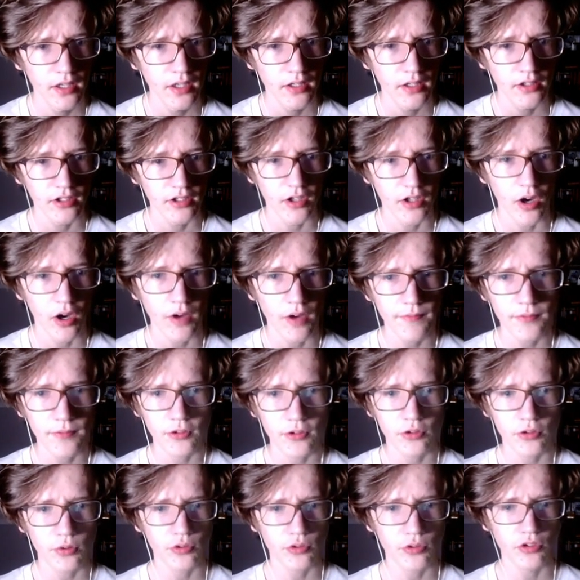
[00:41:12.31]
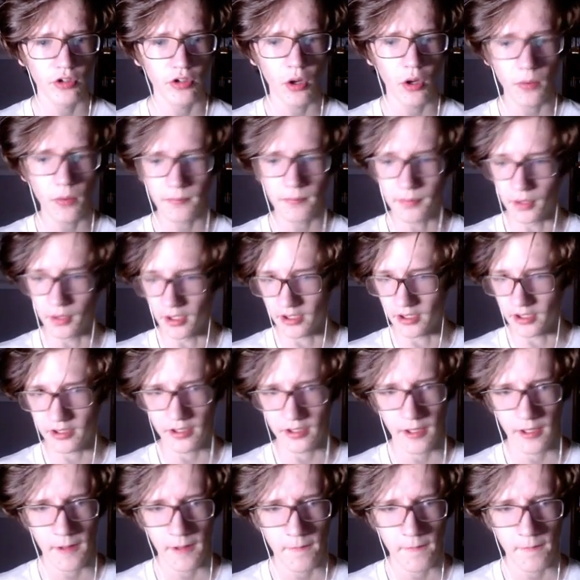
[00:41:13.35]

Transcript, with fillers: the officer's notebook?